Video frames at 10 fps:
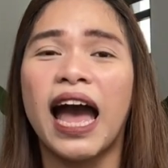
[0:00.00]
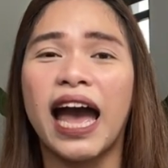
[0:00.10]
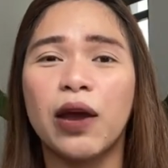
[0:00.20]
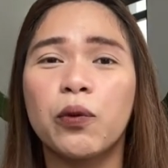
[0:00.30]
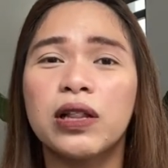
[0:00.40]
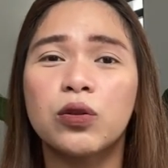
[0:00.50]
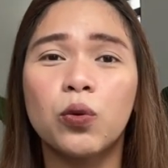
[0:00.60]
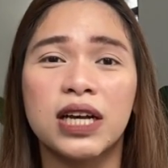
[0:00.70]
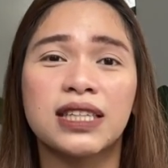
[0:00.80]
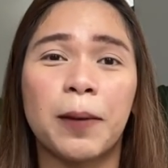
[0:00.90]
I will
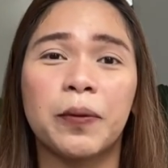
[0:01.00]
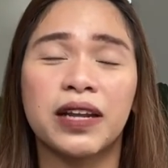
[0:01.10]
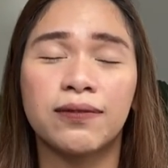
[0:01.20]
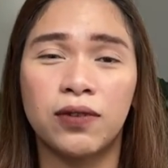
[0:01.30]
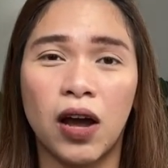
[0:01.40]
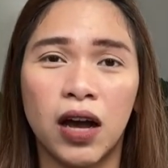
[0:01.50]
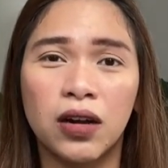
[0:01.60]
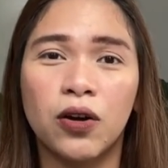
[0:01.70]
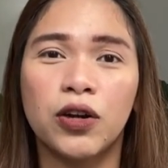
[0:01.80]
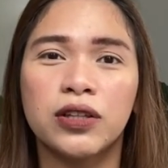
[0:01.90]
do a separate
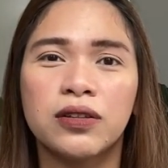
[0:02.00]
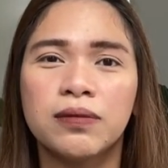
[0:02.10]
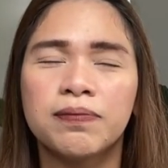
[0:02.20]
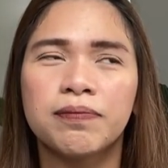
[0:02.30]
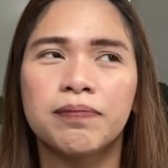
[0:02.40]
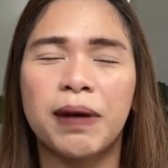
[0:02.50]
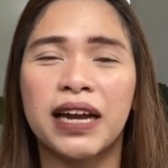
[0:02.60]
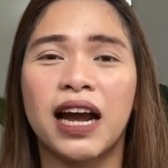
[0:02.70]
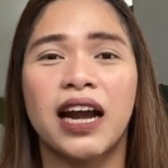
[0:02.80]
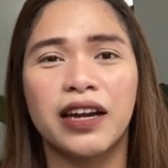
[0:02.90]
vlog on
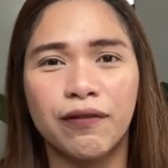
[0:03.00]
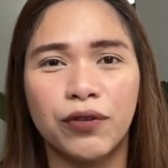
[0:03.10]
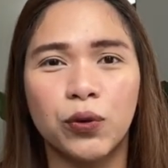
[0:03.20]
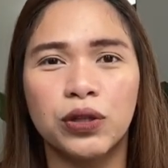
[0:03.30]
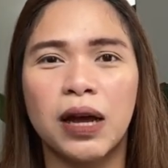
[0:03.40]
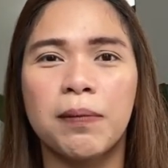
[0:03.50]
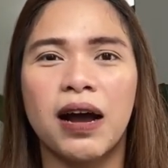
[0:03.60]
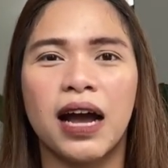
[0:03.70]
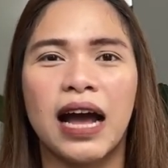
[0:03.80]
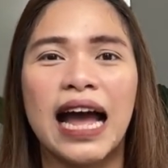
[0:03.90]
parang a review ng
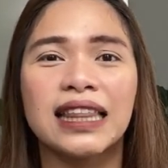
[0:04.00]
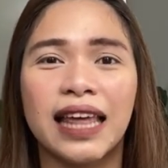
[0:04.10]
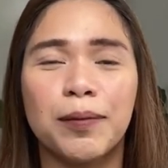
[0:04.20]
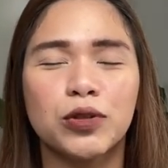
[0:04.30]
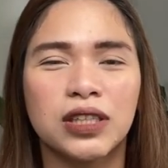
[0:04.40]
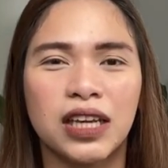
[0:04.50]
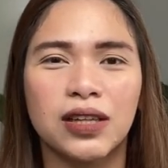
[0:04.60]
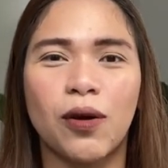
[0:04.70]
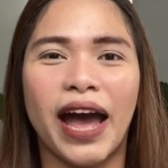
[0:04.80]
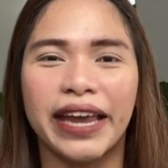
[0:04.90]
mga
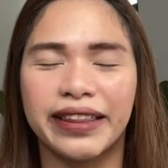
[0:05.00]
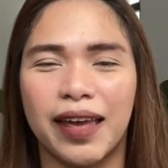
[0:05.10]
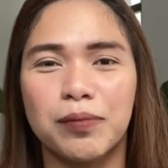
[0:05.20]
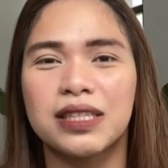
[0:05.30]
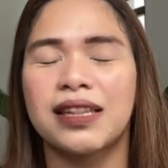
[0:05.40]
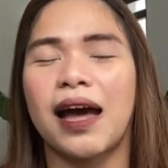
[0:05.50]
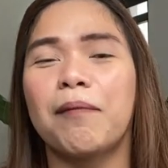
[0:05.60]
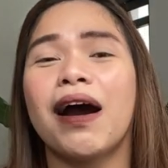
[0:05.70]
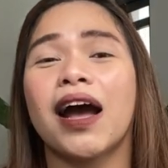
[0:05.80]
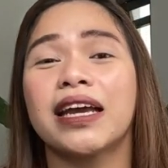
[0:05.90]
anti-mosquito items na
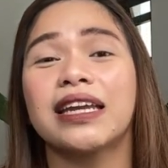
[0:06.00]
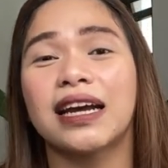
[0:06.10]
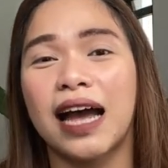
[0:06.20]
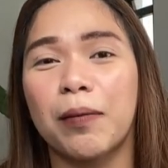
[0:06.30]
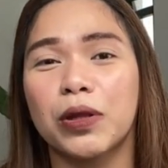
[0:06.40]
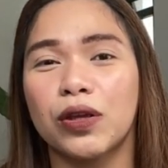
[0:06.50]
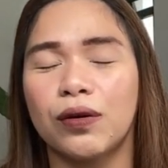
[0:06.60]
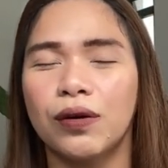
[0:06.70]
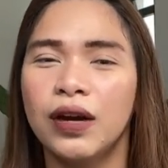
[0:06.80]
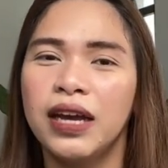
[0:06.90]
baka ginagamit
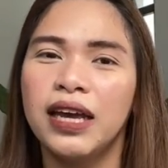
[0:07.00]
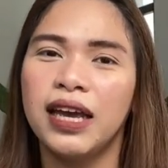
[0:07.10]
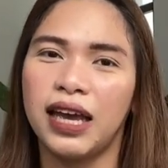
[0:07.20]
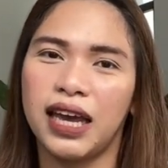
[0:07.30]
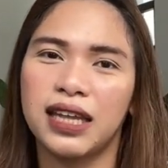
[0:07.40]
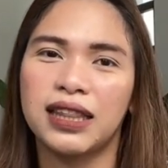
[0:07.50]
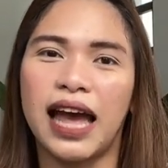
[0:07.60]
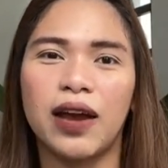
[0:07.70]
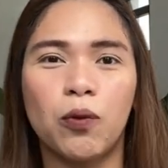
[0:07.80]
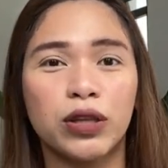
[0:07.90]
nyo. And
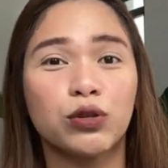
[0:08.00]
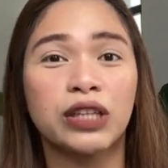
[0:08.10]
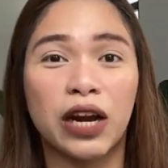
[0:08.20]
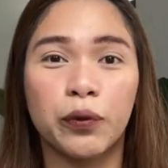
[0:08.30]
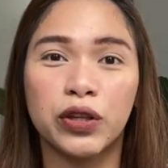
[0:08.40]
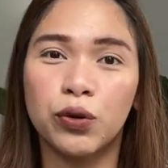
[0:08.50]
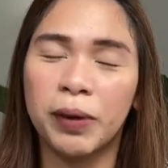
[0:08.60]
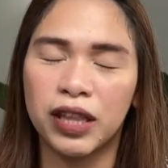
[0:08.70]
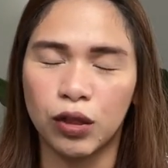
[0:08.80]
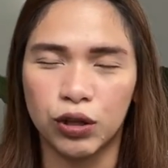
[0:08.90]
I want to share with you
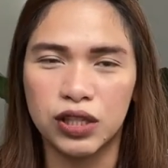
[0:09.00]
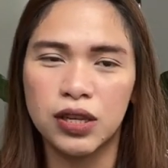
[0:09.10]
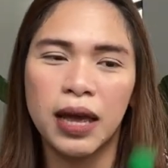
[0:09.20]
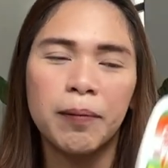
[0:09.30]
my thoughts.